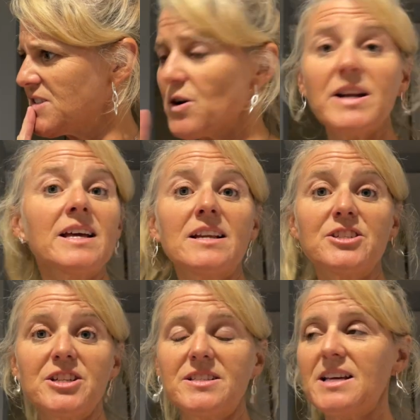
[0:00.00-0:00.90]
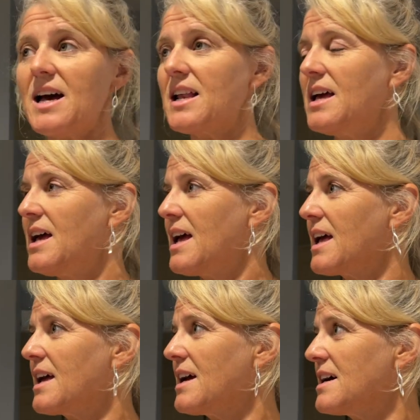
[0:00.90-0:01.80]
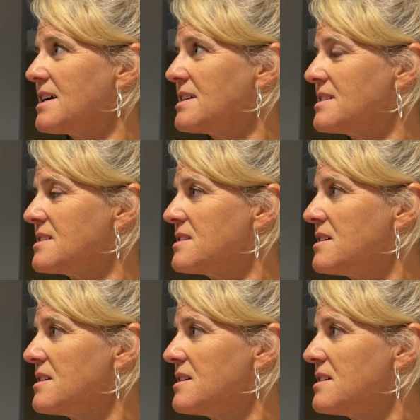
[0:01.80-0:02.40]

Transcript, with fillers: Oh, I didn't get his sheets yet. And